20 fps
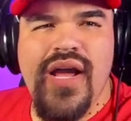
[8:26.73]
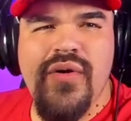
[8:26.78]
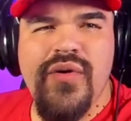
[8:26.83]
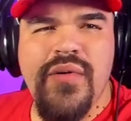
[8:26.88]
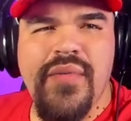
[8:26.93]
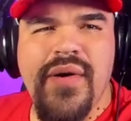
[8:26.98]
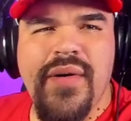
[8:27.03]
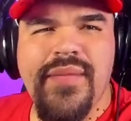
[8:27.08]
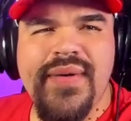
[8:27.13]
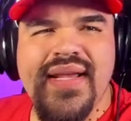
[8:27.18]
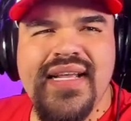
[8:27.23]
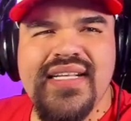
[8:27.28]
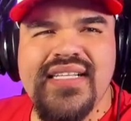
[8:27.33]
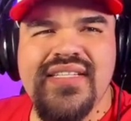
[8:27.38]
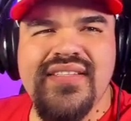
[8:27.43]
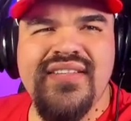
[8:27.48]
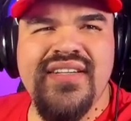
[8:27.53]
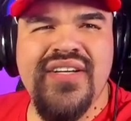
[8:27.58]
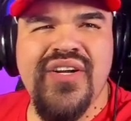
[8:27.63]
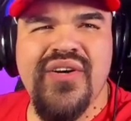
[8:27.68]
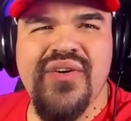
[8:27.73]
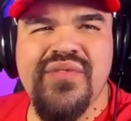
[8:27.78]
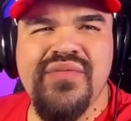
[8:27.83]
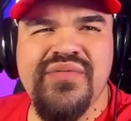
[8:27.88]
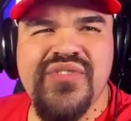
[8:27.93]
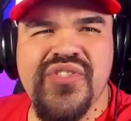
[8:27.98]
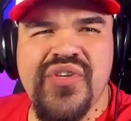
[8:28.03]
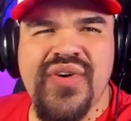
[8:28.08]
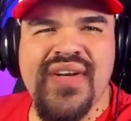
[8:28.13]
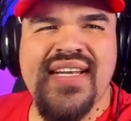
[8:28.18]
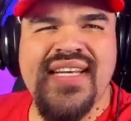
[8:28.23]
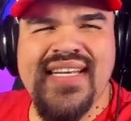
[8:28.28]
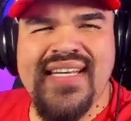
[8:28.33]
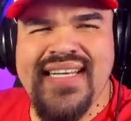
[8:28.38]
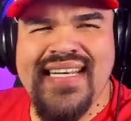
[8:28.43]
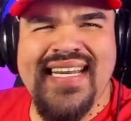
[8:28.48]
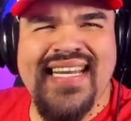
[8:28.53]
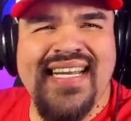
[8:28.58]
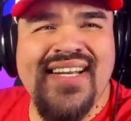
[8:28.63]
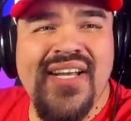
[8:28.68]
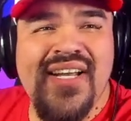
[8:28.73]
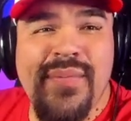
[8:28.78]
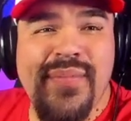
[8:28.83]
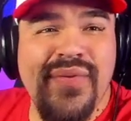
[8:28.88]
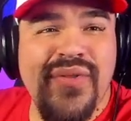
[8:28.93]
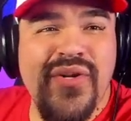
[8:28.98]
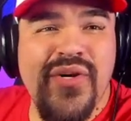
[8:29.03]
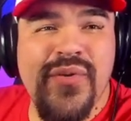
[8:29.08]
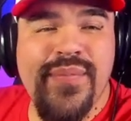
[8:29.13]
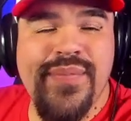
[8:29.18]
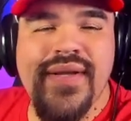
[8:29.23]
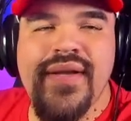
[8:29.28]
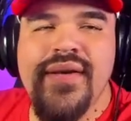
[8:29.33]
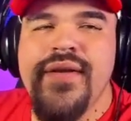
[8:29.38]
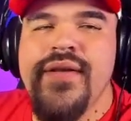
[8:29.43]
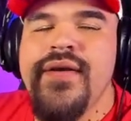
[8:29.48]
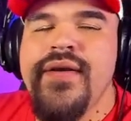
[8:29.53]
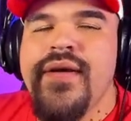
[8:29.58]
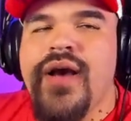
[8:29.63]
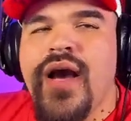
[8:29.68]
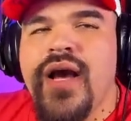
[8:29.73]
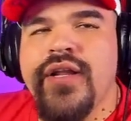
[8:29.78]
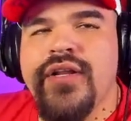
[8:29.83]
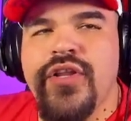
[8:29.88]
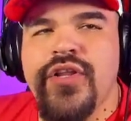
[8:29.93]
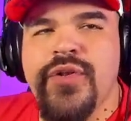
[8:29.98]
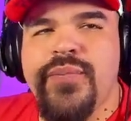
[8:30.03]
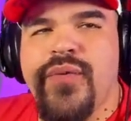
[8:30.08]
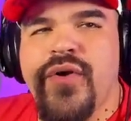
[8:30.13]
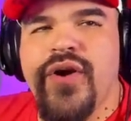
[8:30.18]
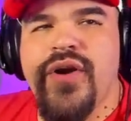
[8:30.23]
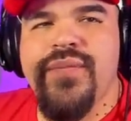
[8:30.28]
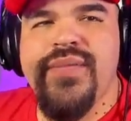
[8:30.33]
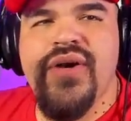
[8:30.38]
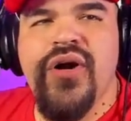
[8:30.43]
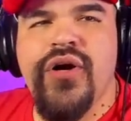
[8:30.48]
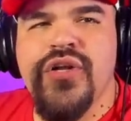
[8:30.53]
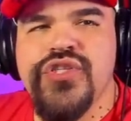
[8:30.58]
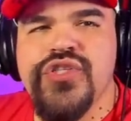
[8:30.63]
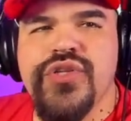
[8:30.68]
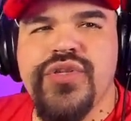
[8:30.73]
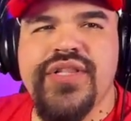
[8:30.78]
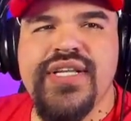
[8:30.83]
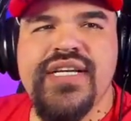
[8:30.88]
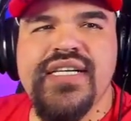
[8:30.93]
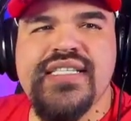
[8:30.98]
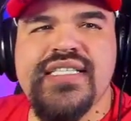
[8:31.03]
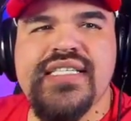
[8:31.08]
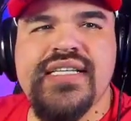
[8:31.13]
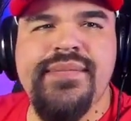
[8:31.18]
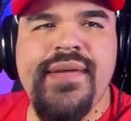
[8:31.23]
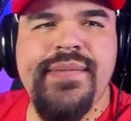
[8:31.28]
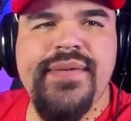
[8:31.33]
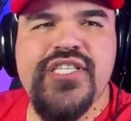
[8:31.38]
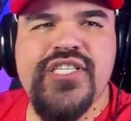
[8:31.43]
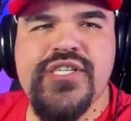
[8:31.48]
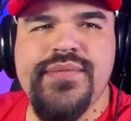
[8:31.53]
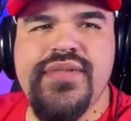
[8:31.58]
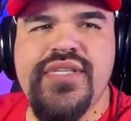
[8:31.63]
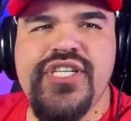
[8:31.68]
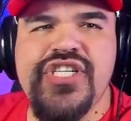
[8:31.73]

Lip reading: will probably get, starting eaten up a little bit. Another part of me also thinks that maybe some of the